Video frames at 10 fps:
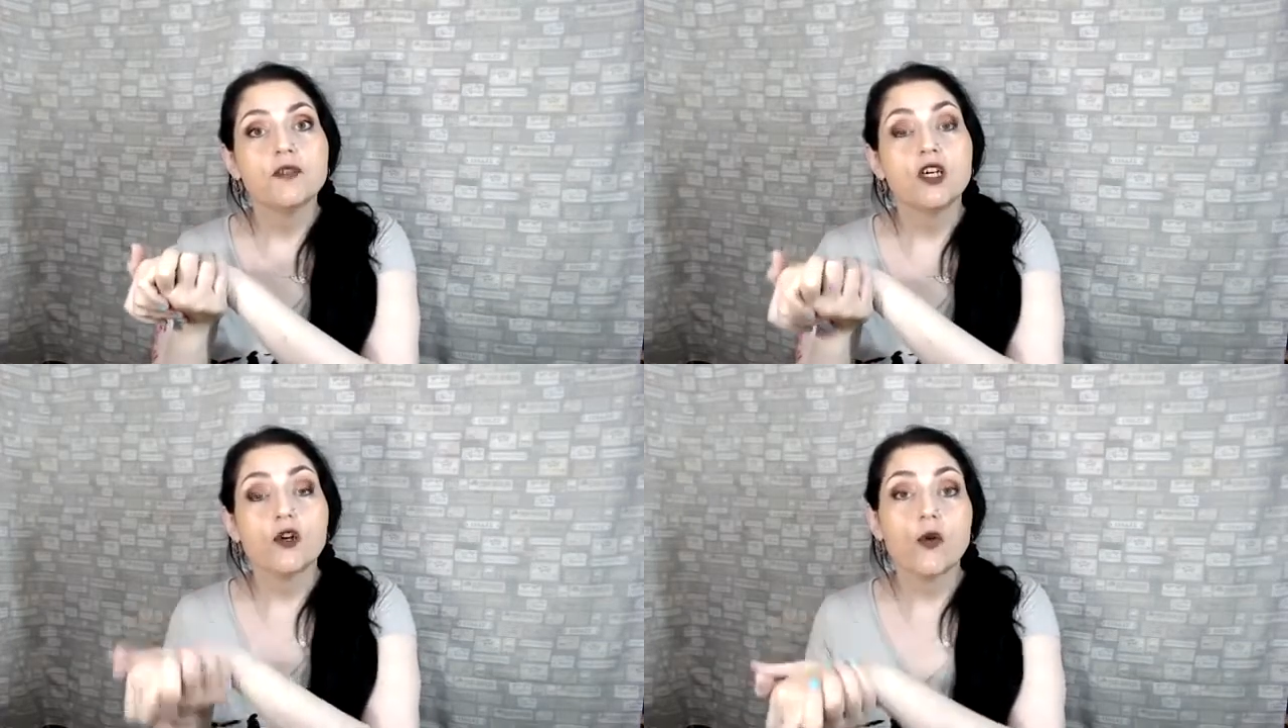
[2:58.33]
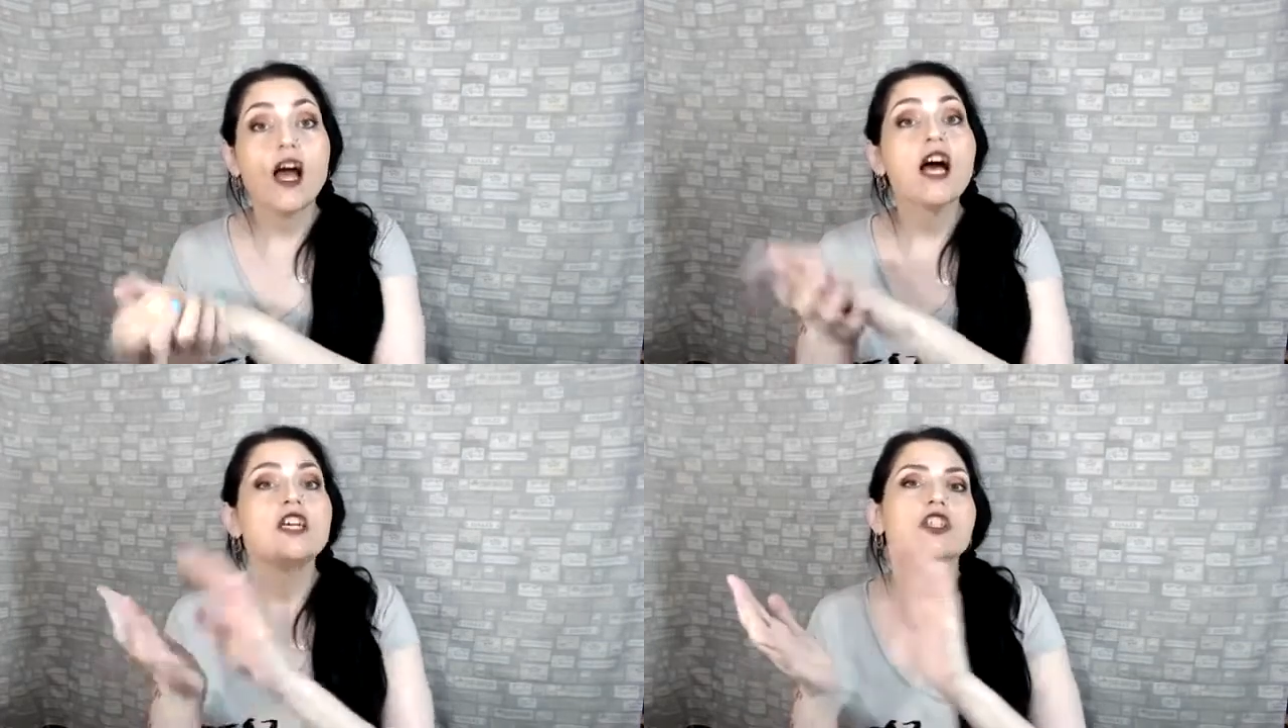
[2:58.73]

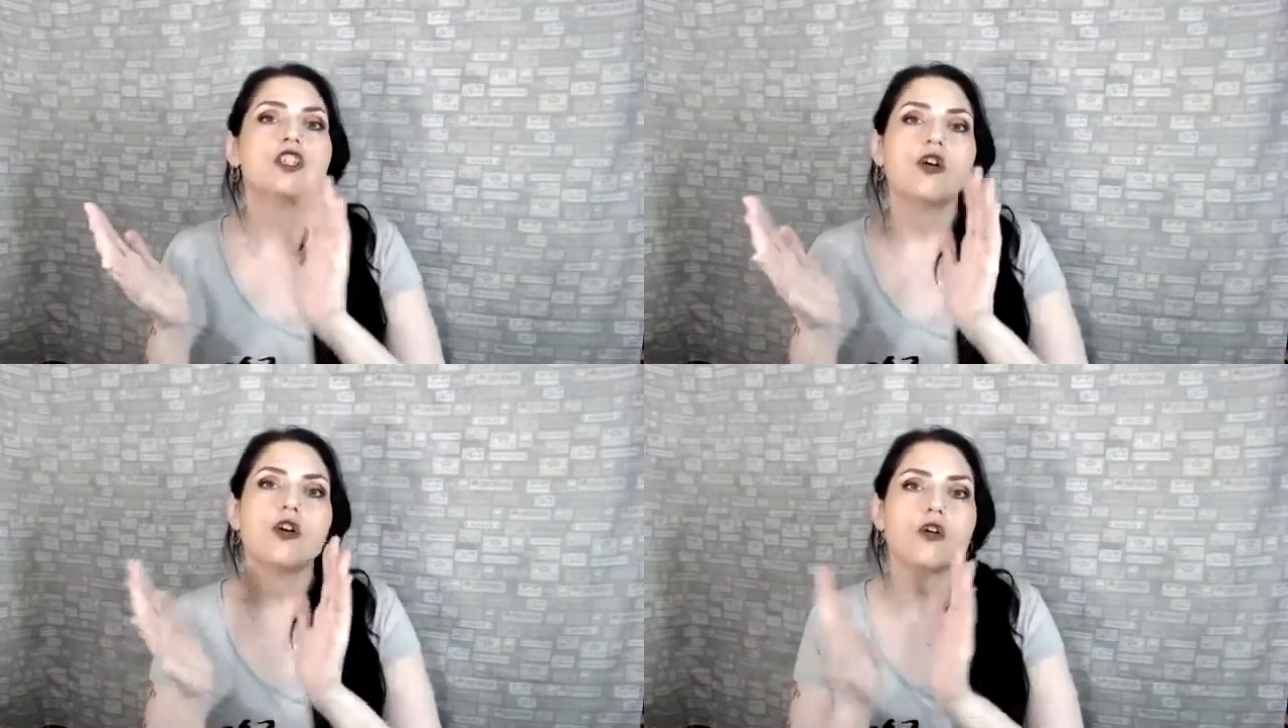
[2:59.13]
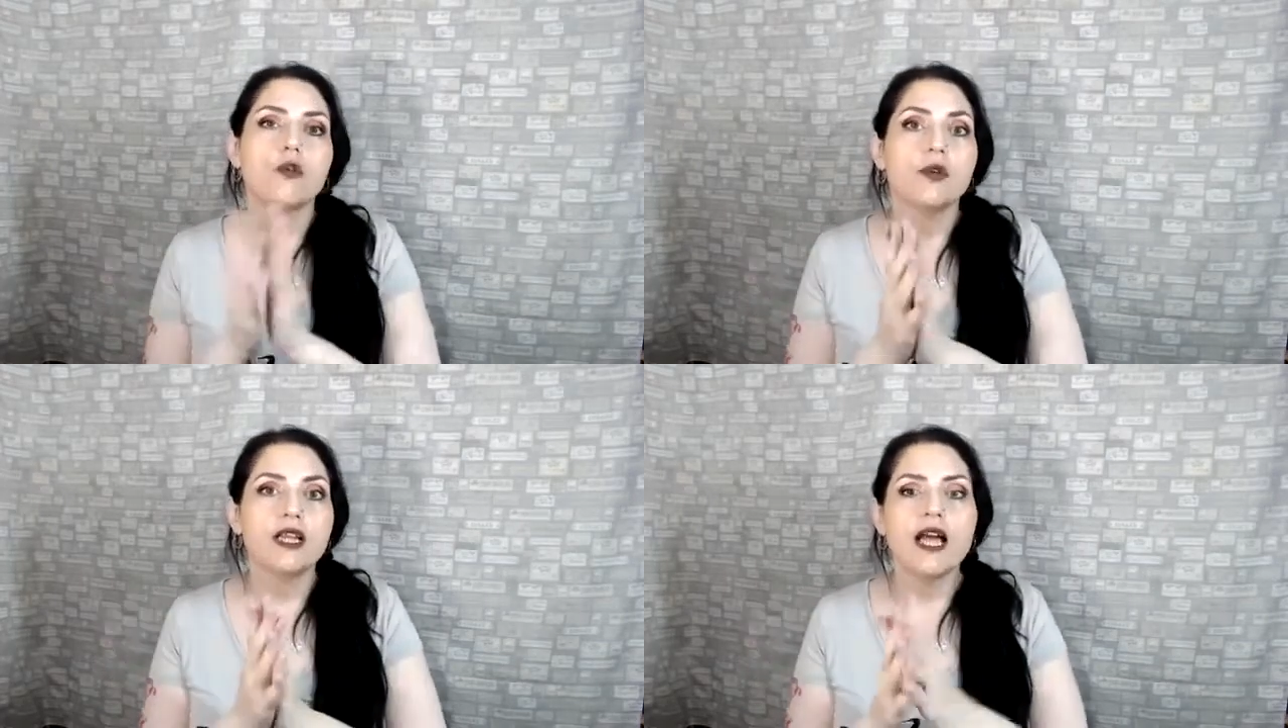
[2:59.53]
crash or a
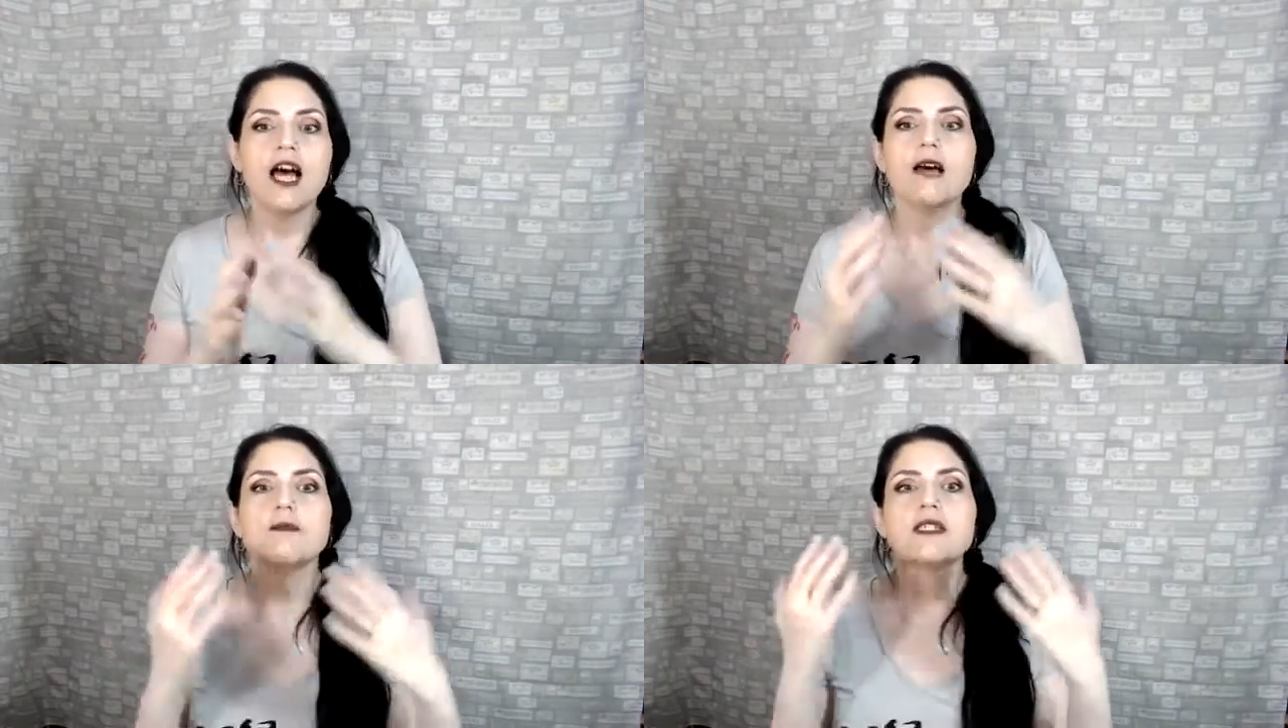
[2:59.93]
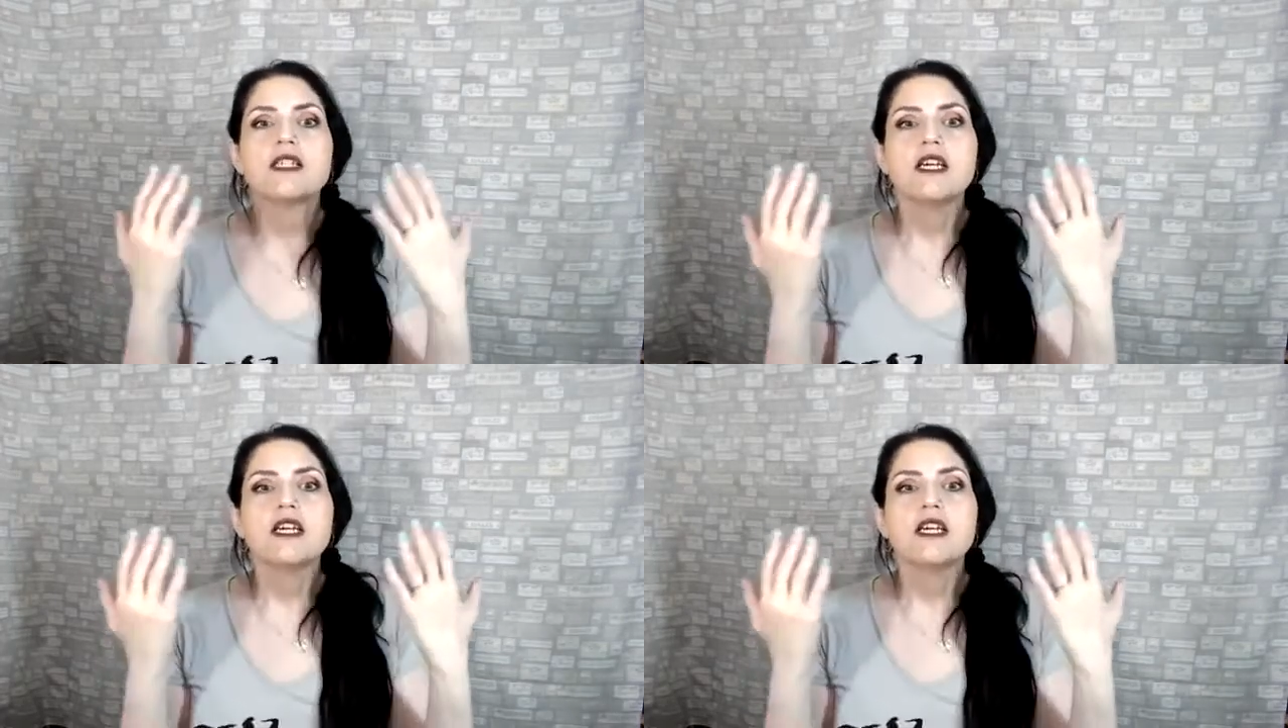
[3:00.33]
relapse,